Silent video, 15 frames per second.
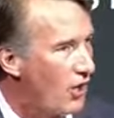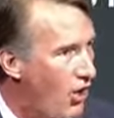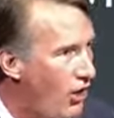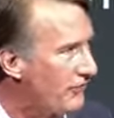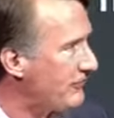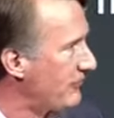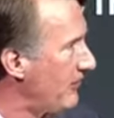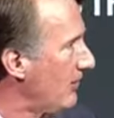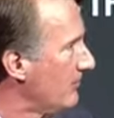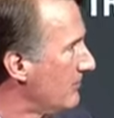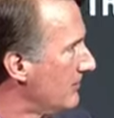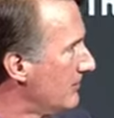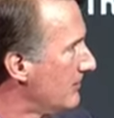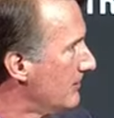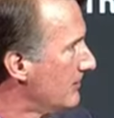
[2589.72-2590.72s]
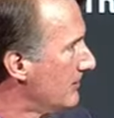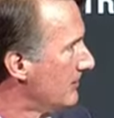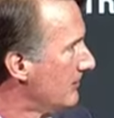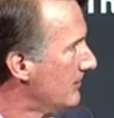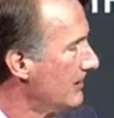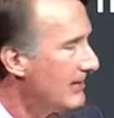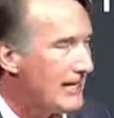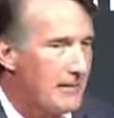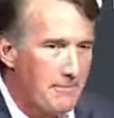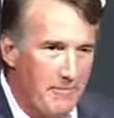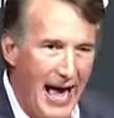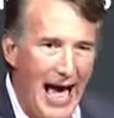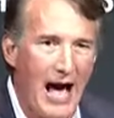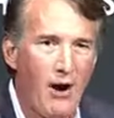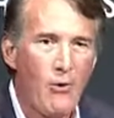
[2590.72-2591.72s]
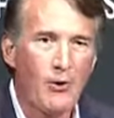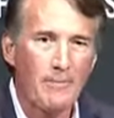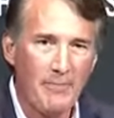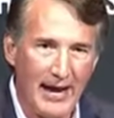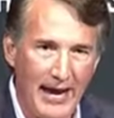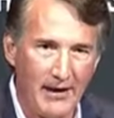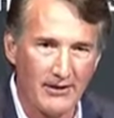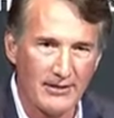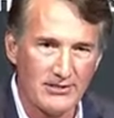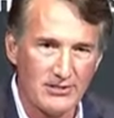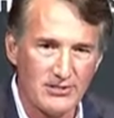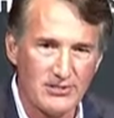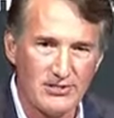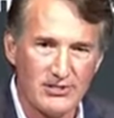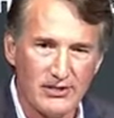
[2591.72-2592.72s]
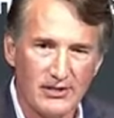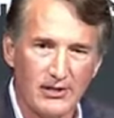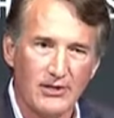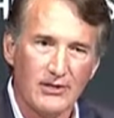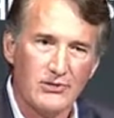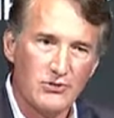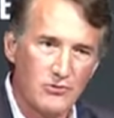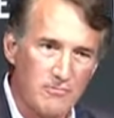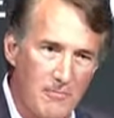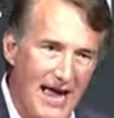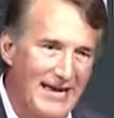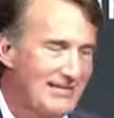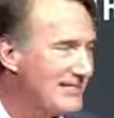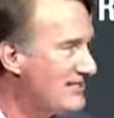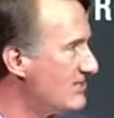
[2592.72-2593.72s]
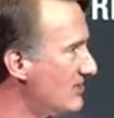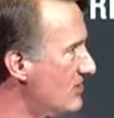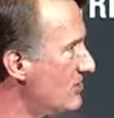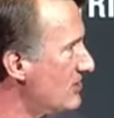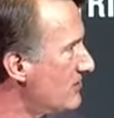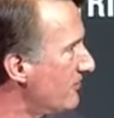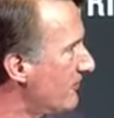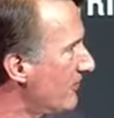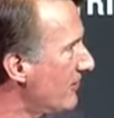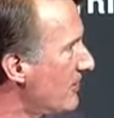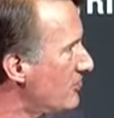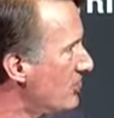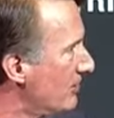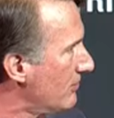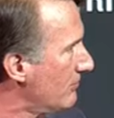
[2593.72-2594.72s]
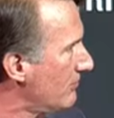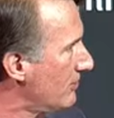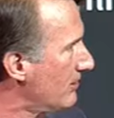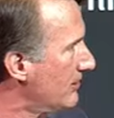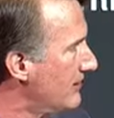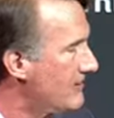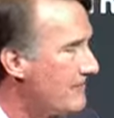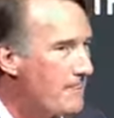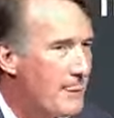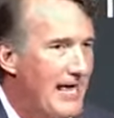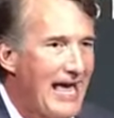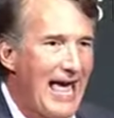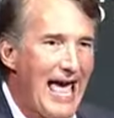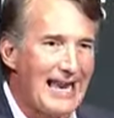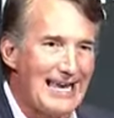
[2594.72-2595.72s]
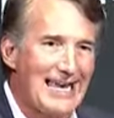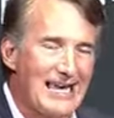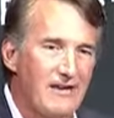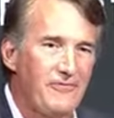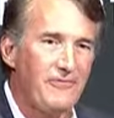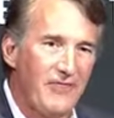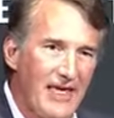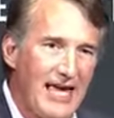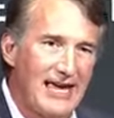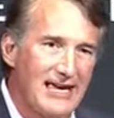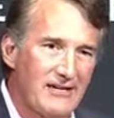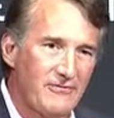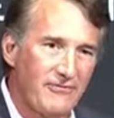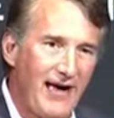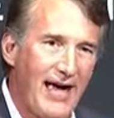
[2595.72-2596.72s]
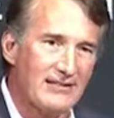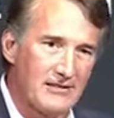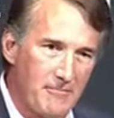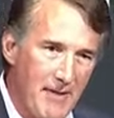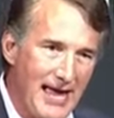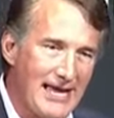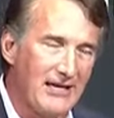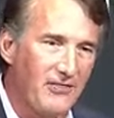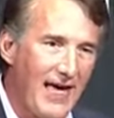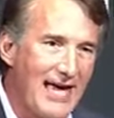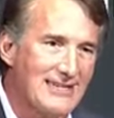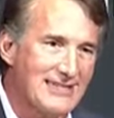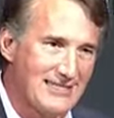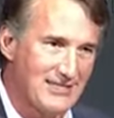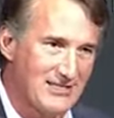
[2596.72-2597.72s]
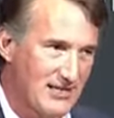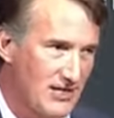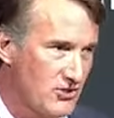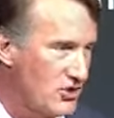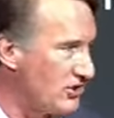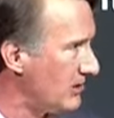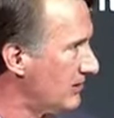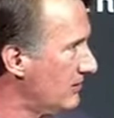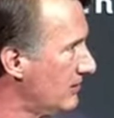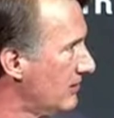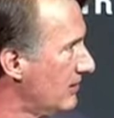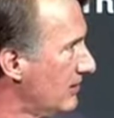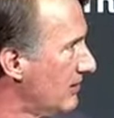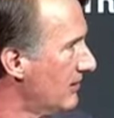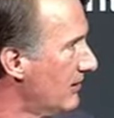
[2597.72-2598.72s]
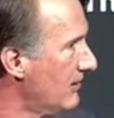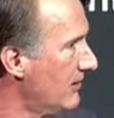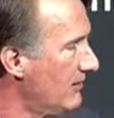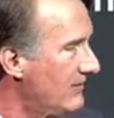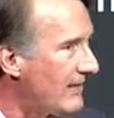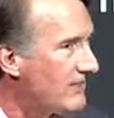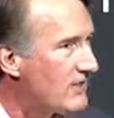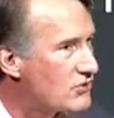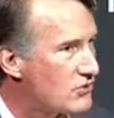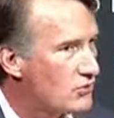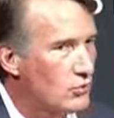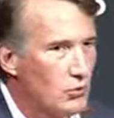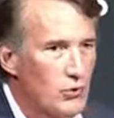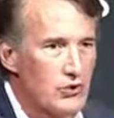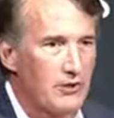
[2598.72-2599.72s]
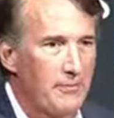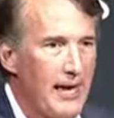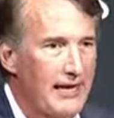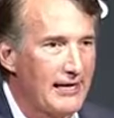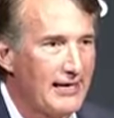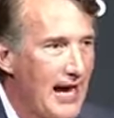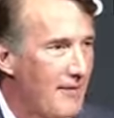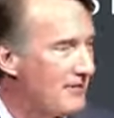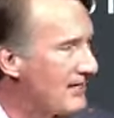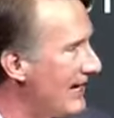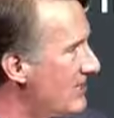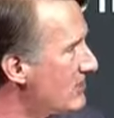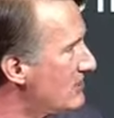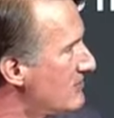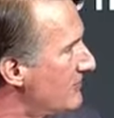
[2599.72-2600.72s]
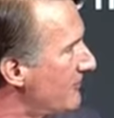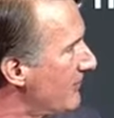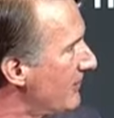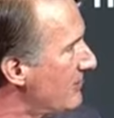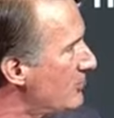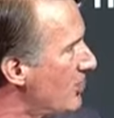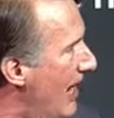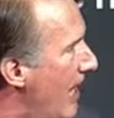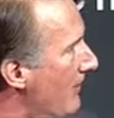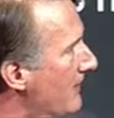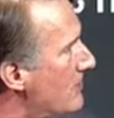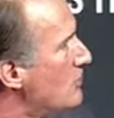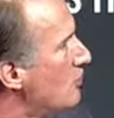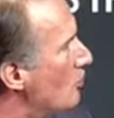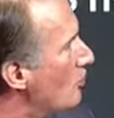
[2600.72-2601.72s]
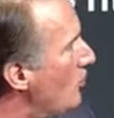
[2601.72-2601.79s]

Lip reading: also empower parents to make decisions for their children. And if they, in fact, make that decision that the school should make accommodations for their child, the school